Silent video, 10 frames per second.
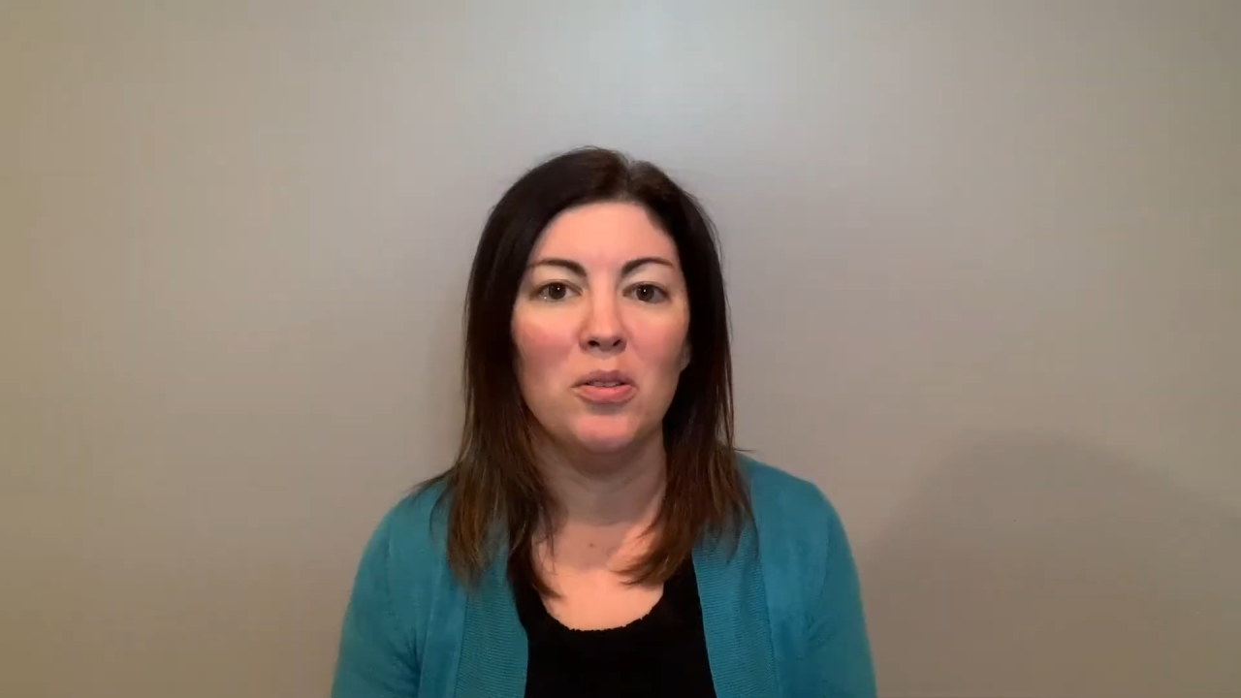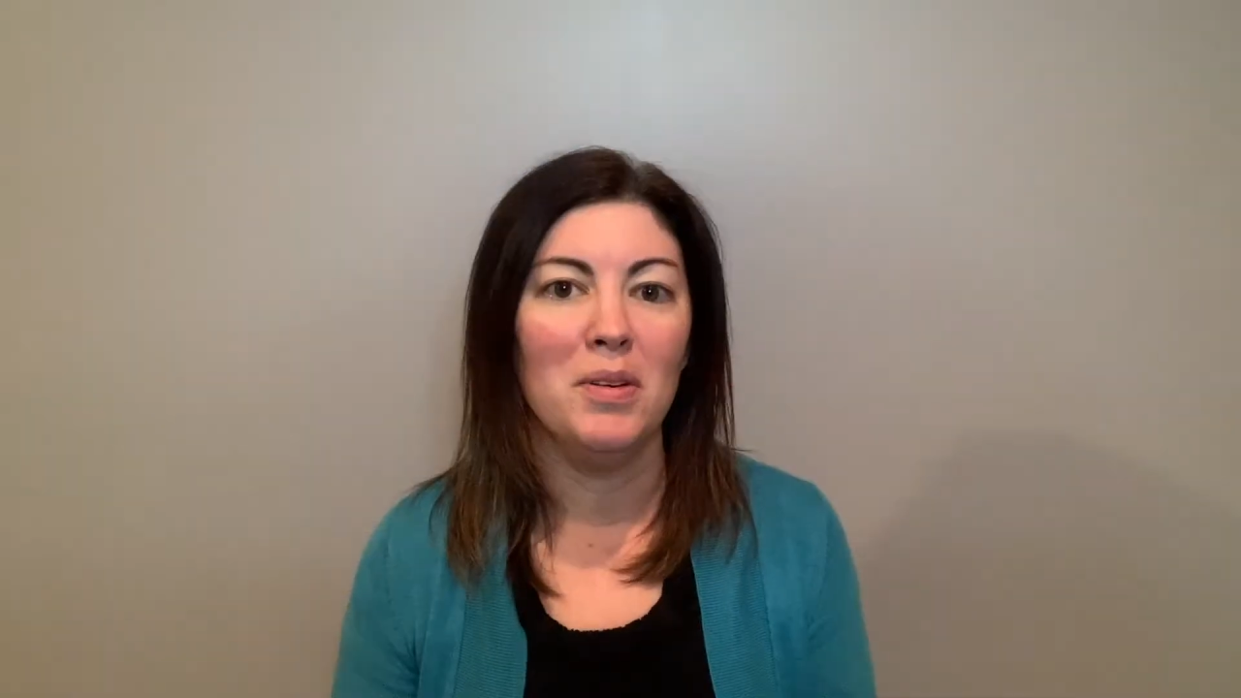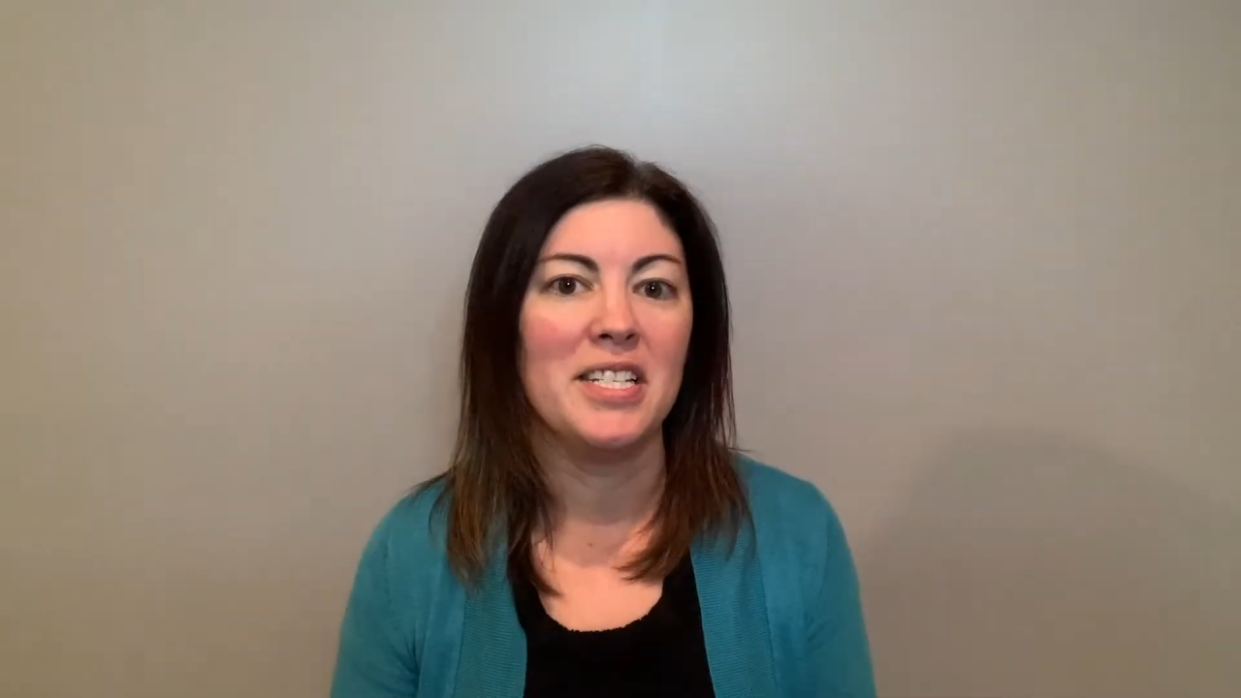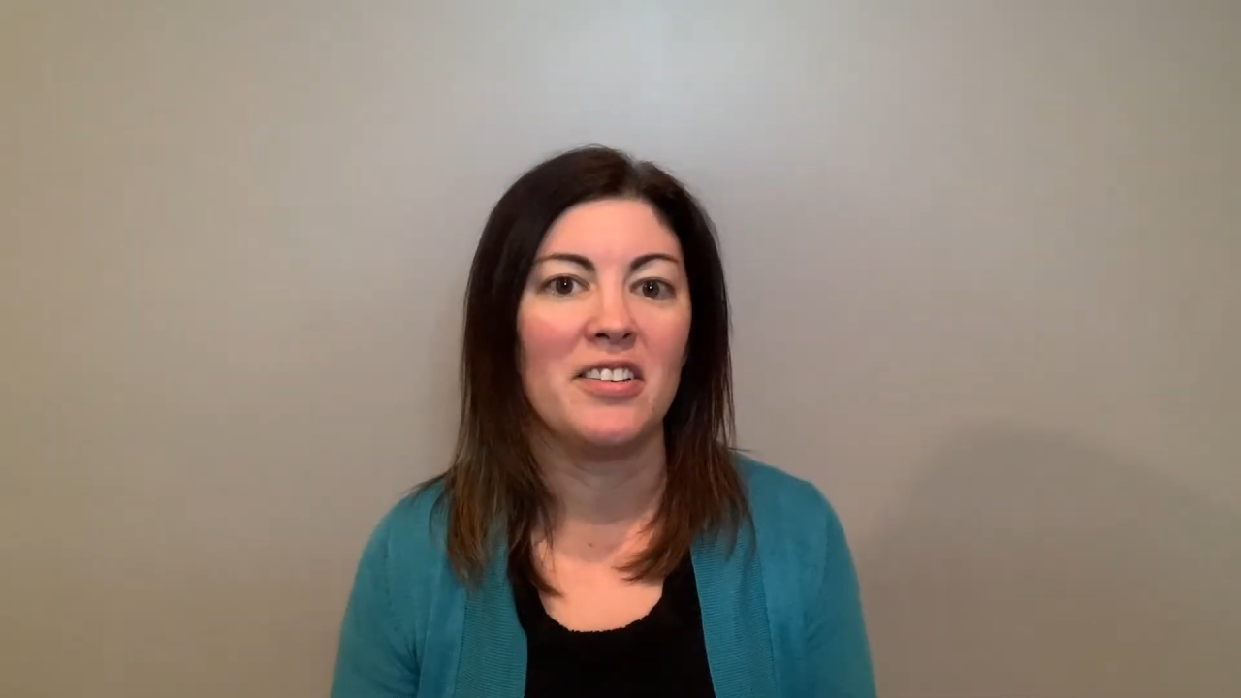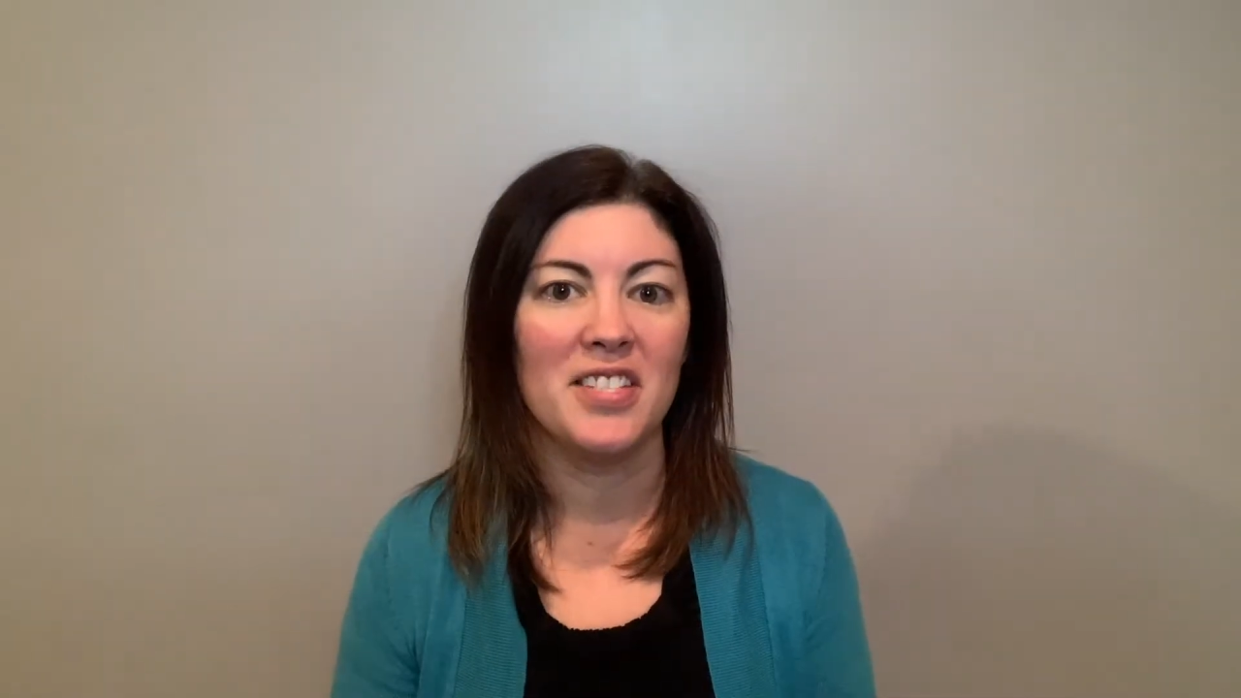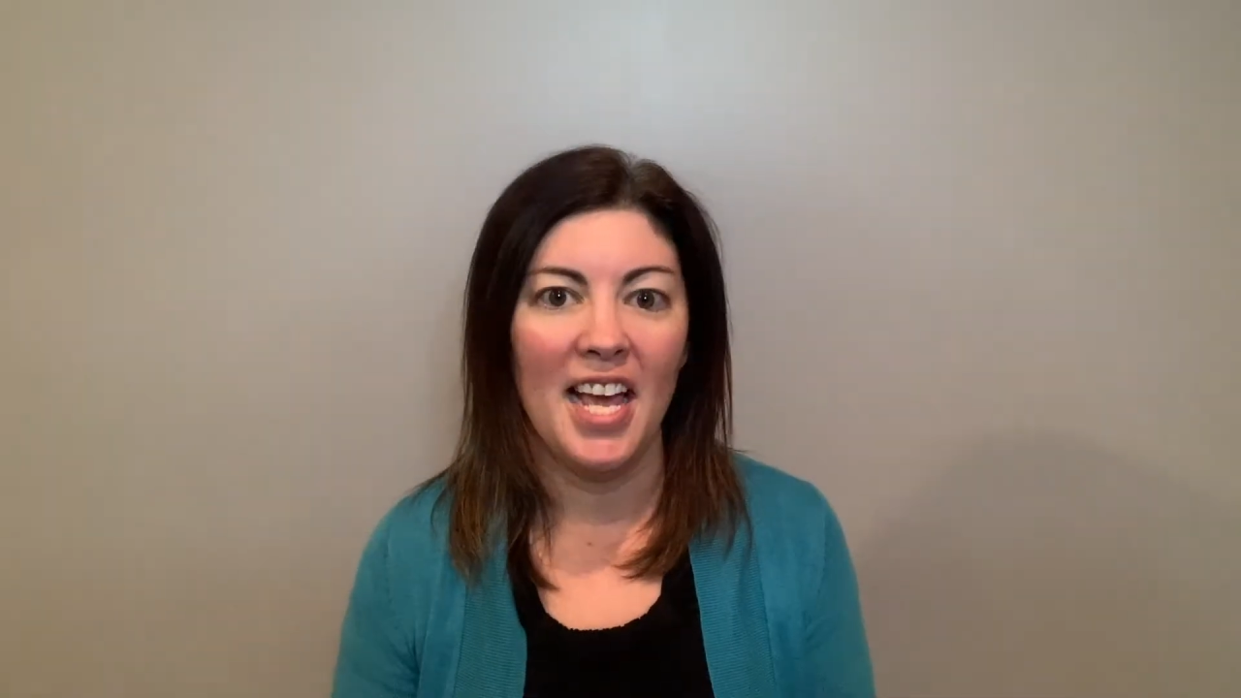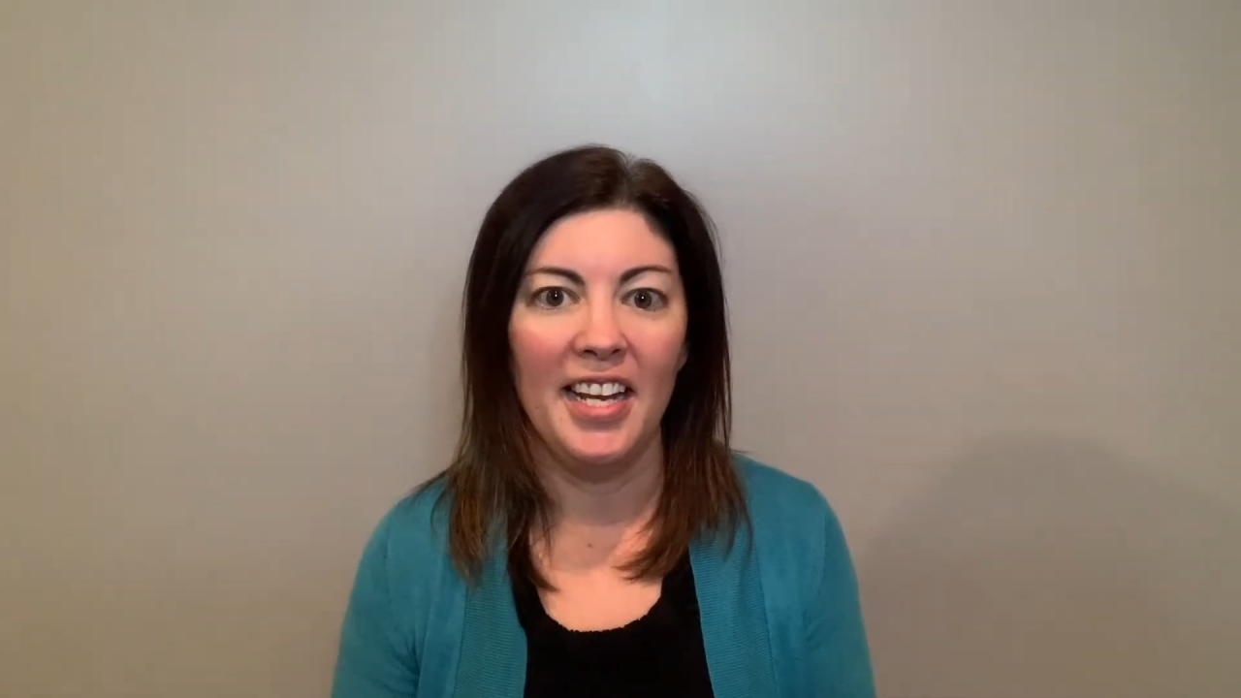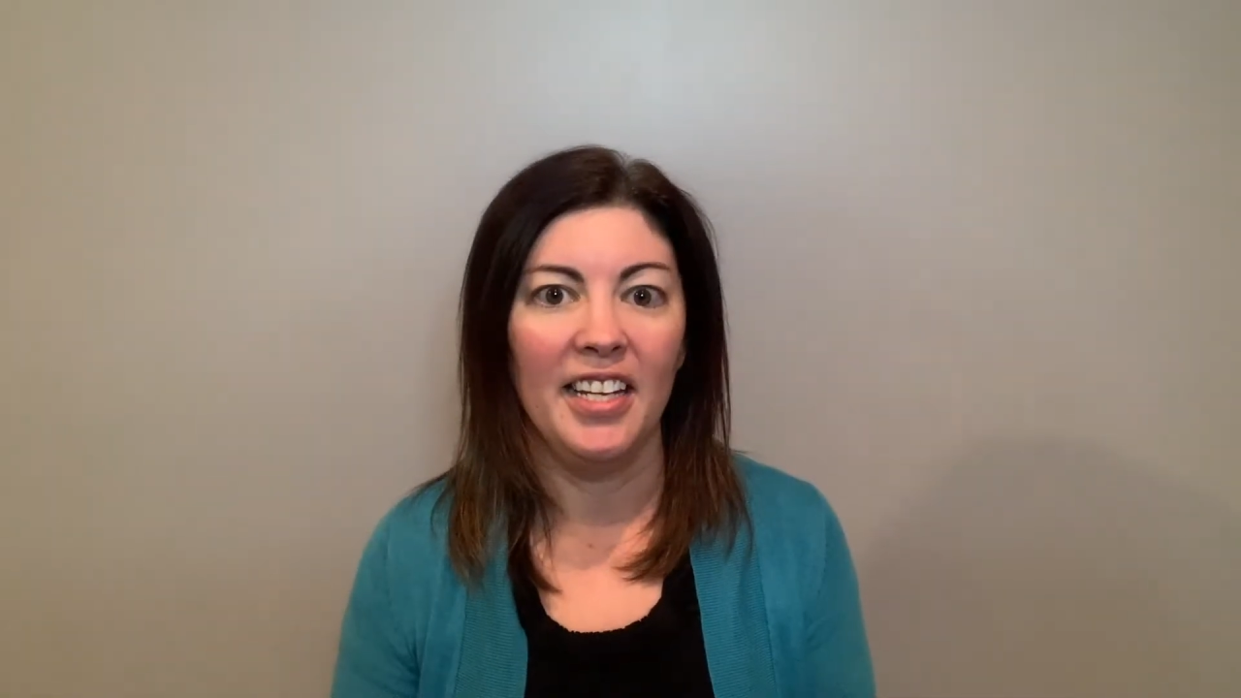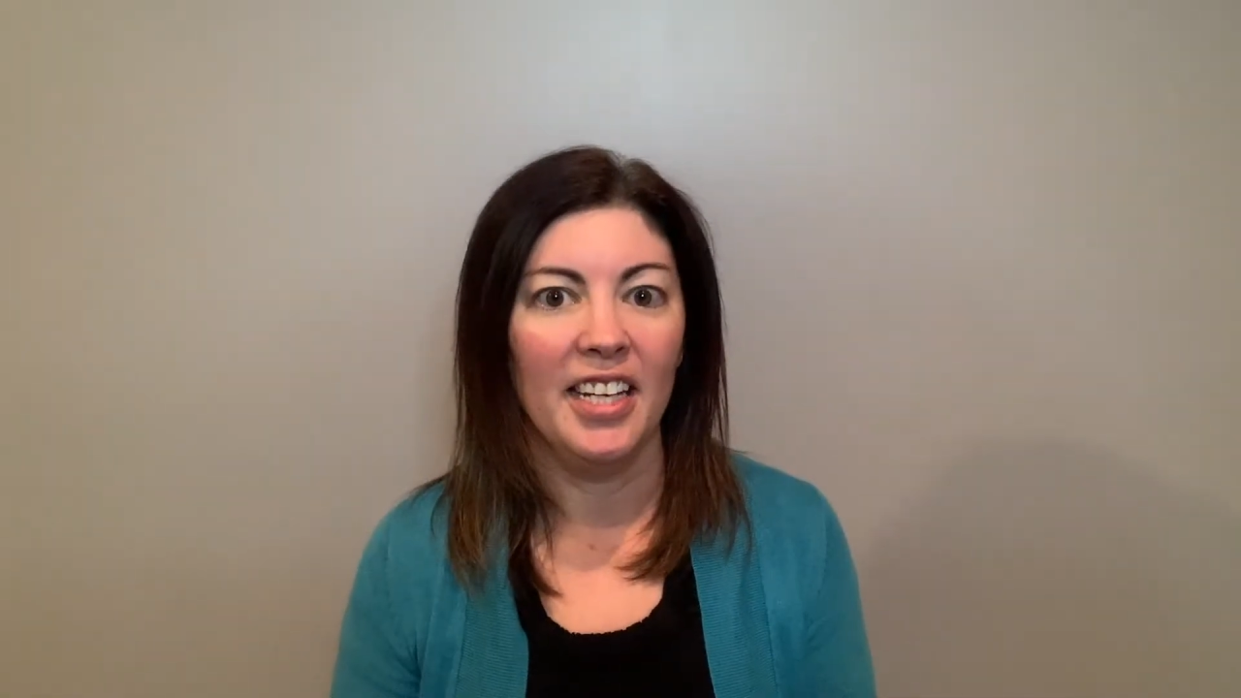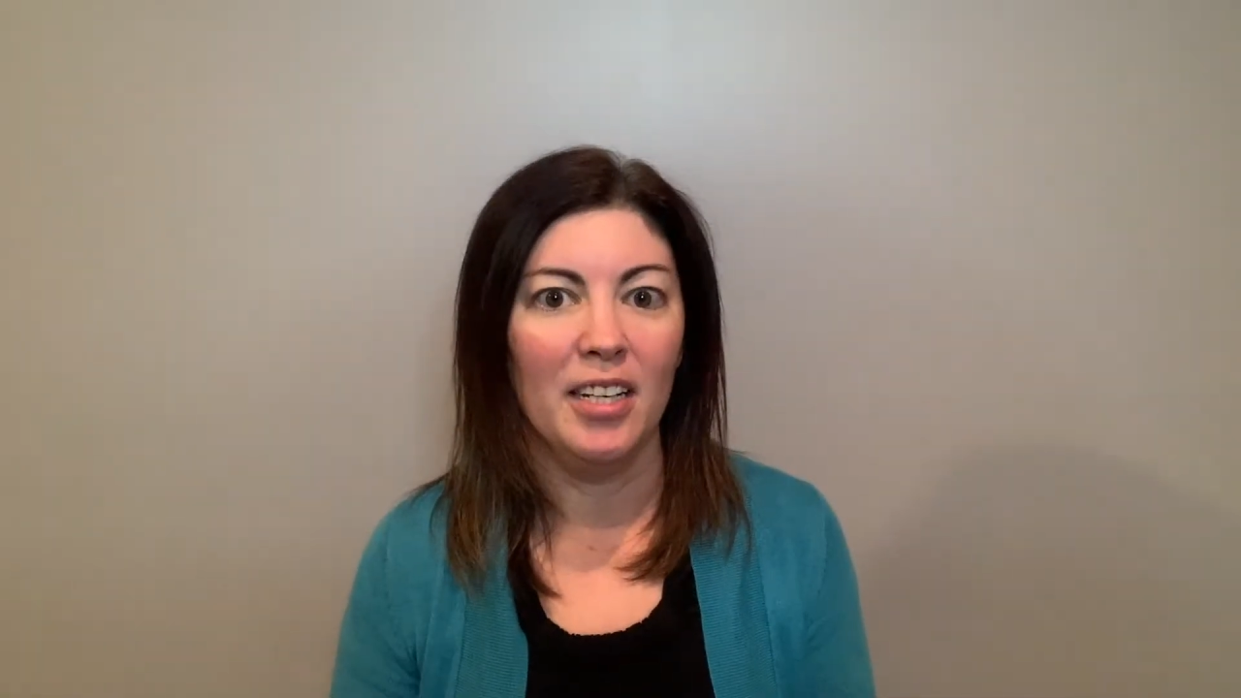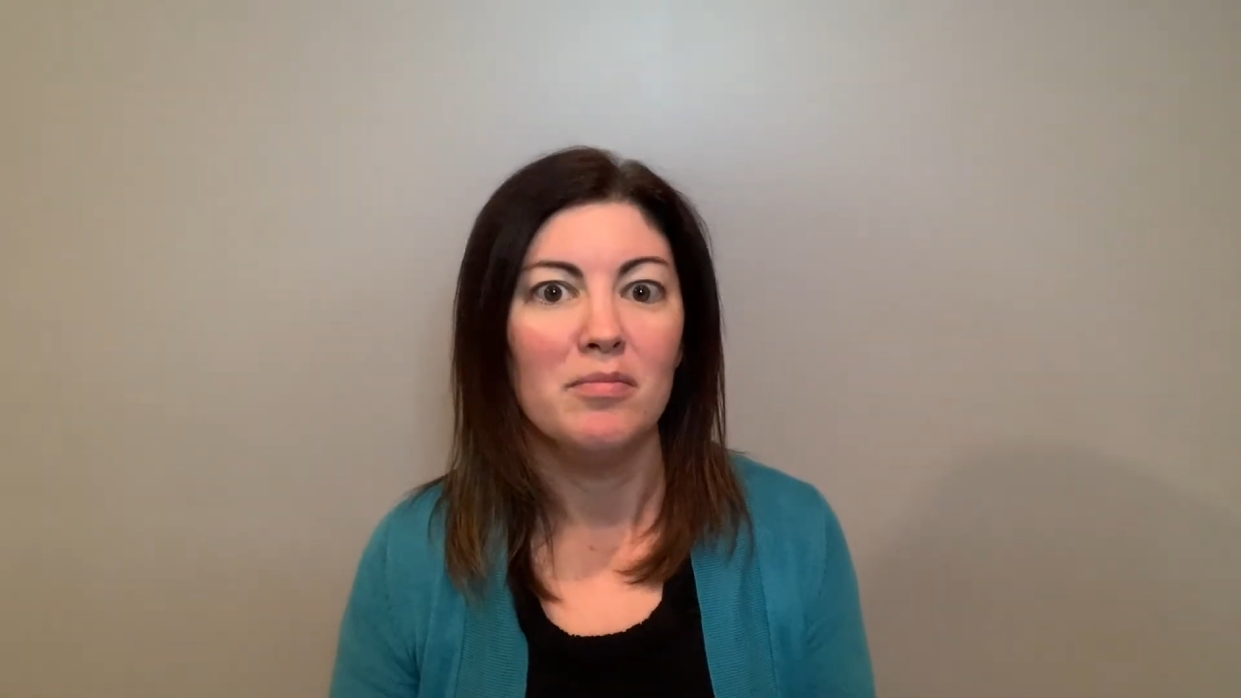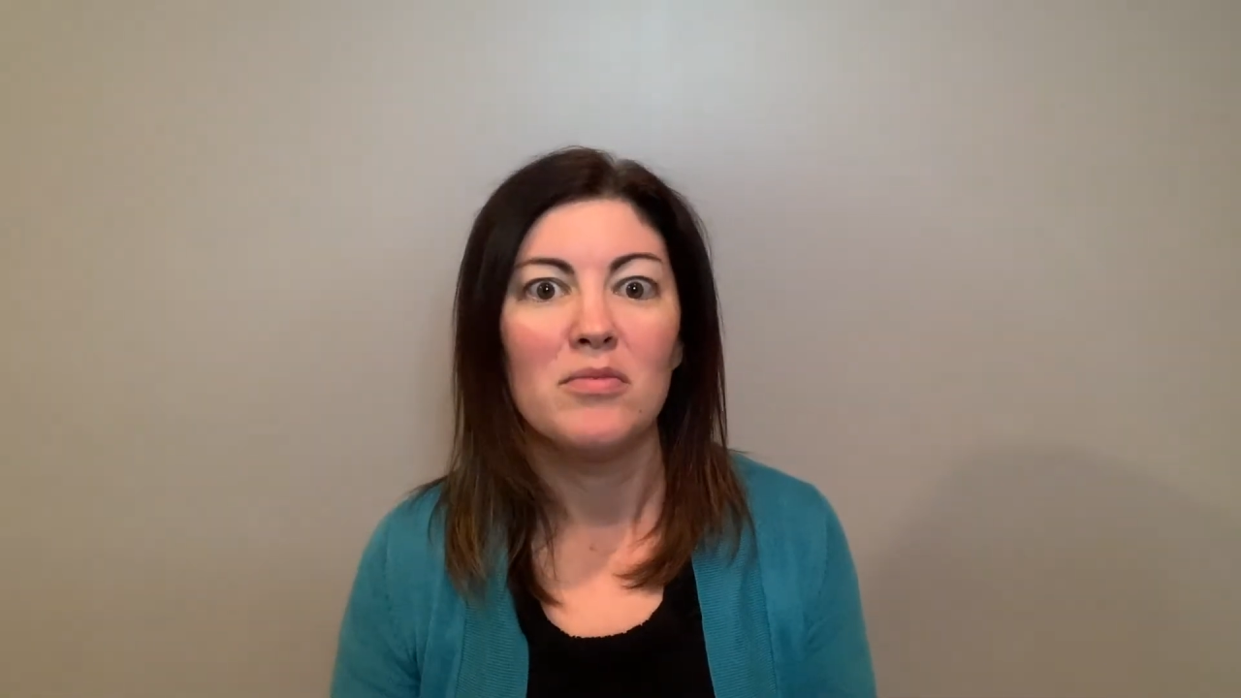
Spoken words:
until 10 a.m.,